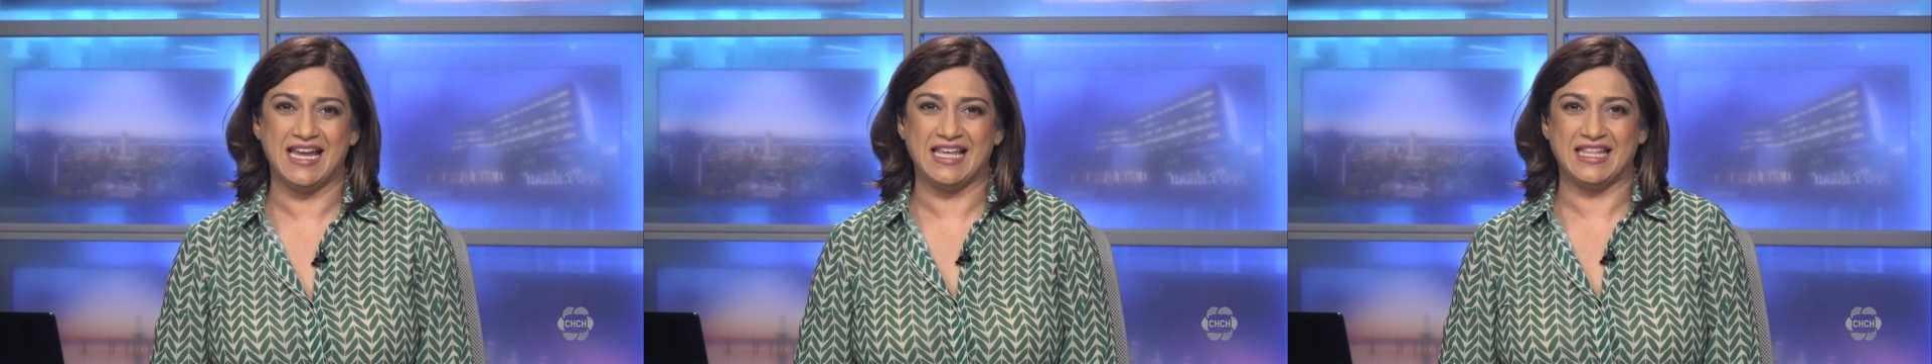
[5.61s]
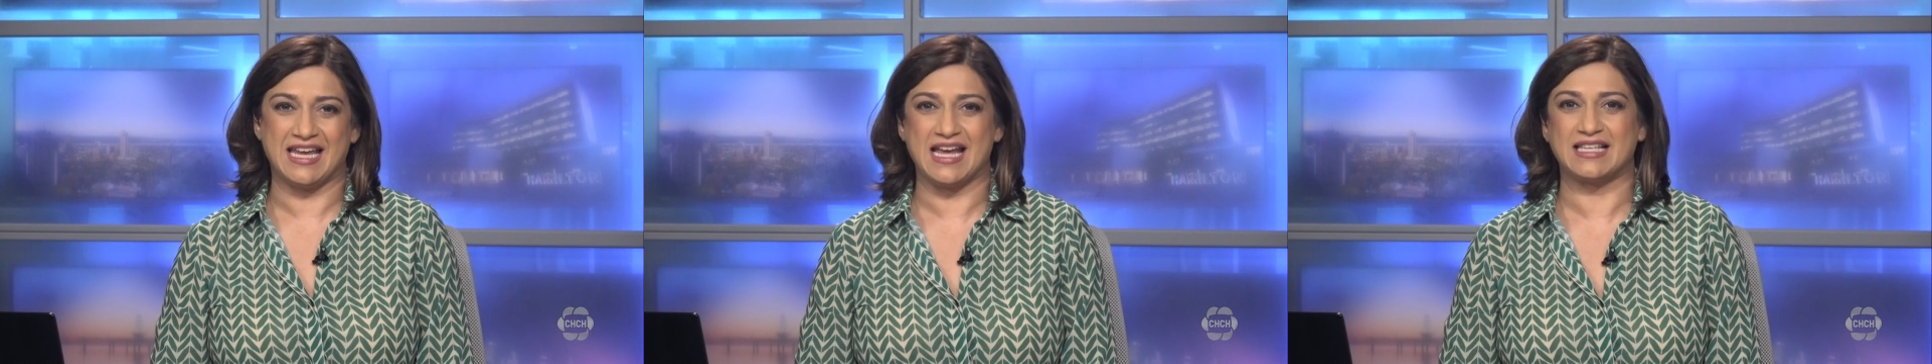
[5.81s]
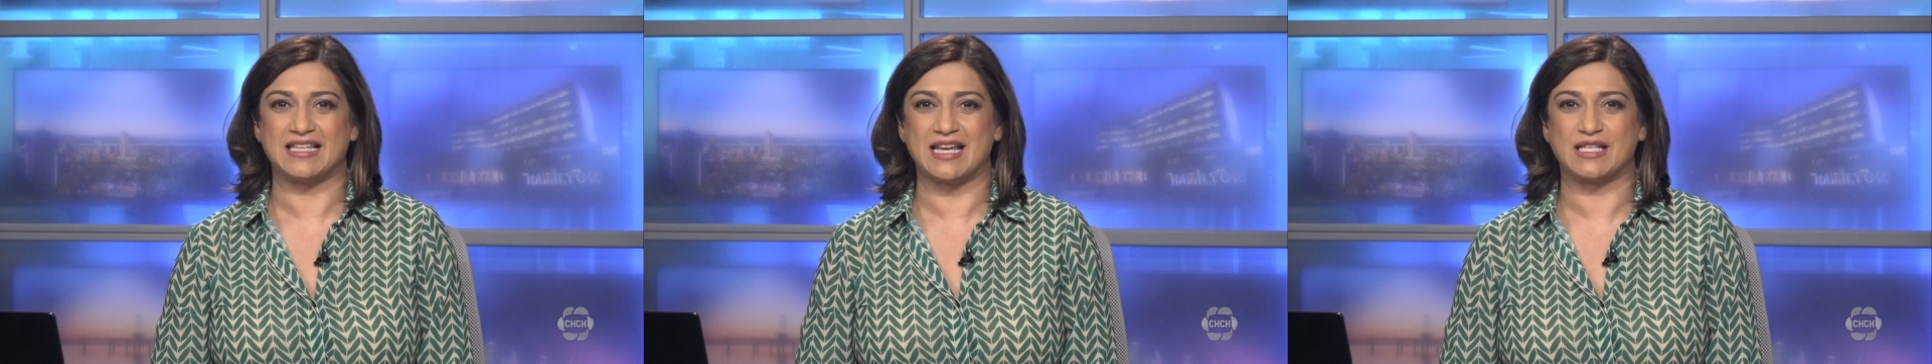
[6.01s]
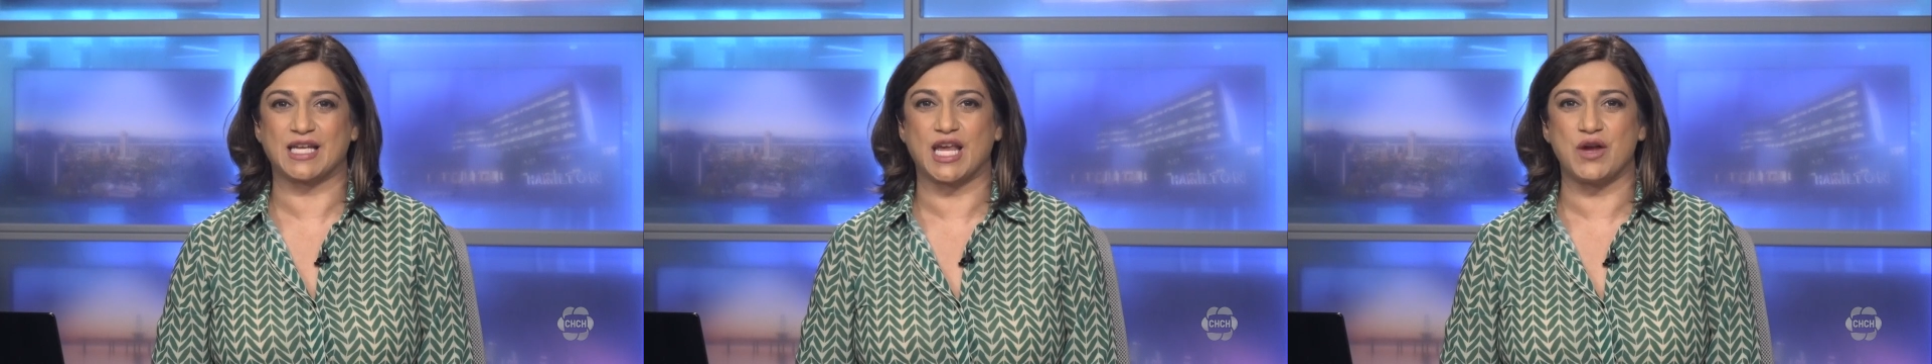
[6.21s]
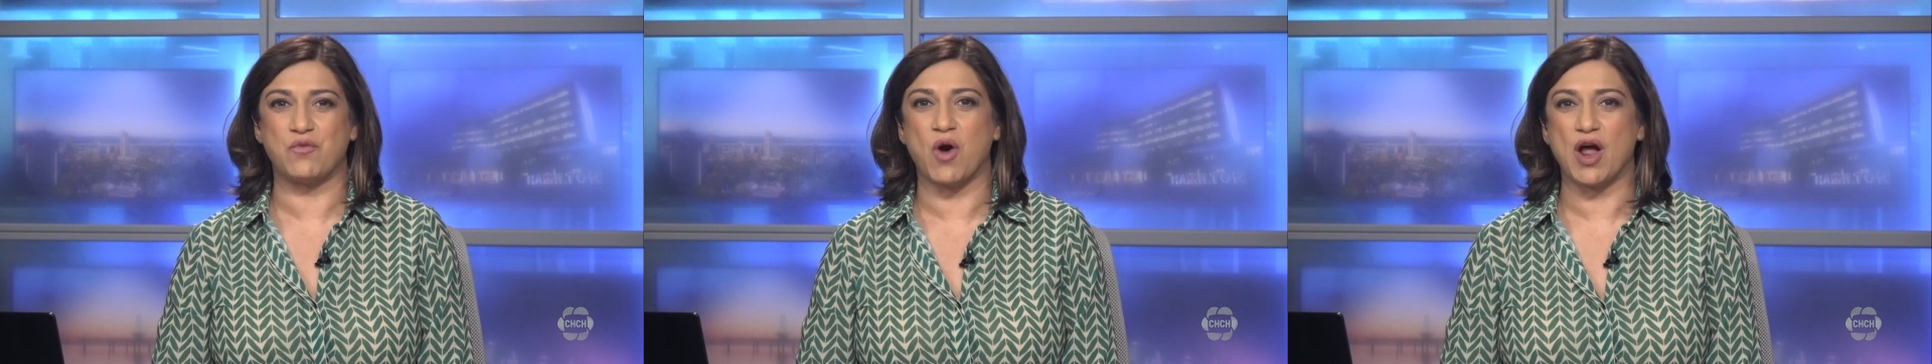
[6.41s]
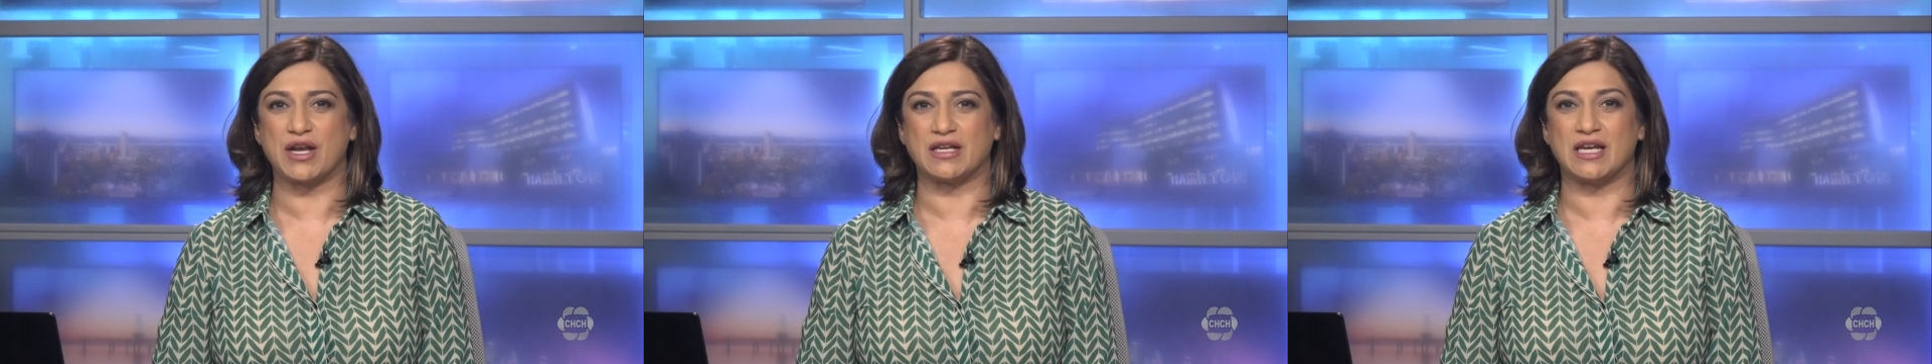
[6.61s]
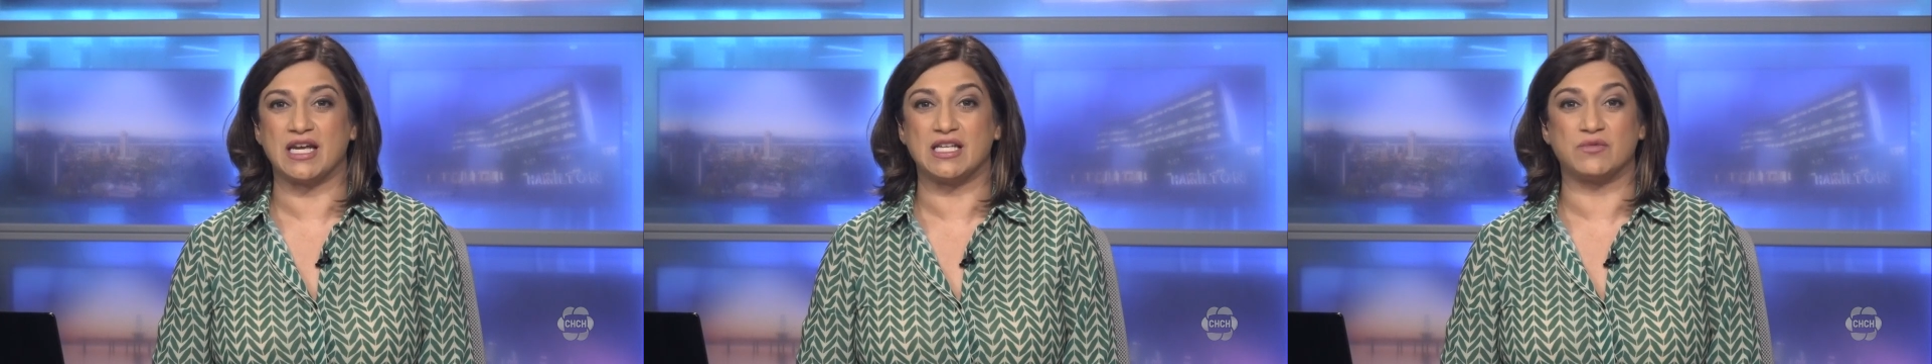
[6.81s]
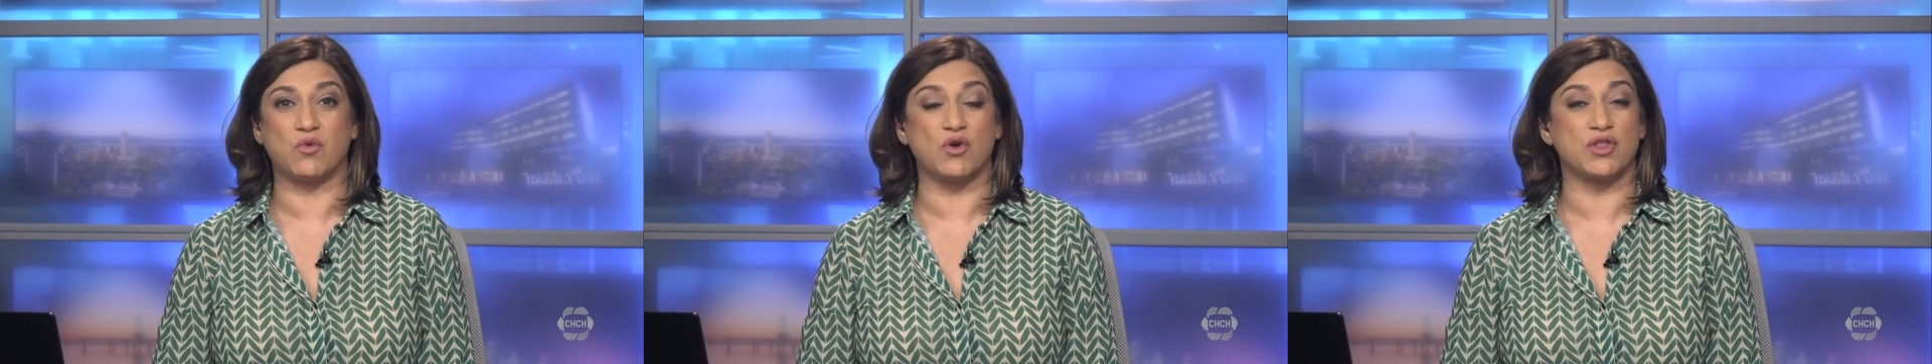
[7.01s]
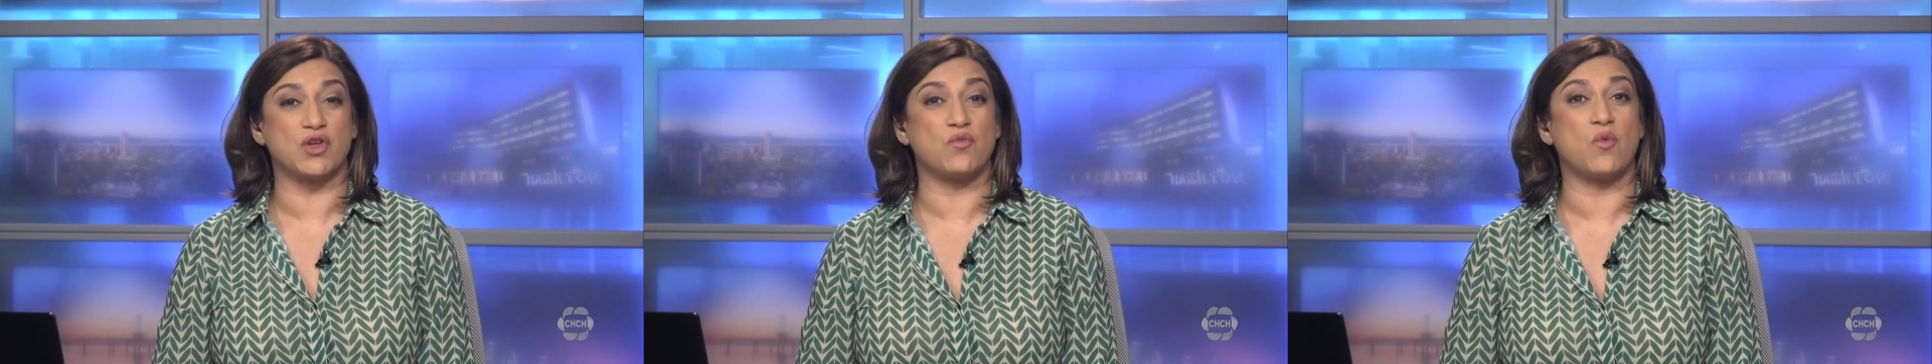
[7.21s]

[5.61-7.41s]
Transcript: The SS Keewatin is more than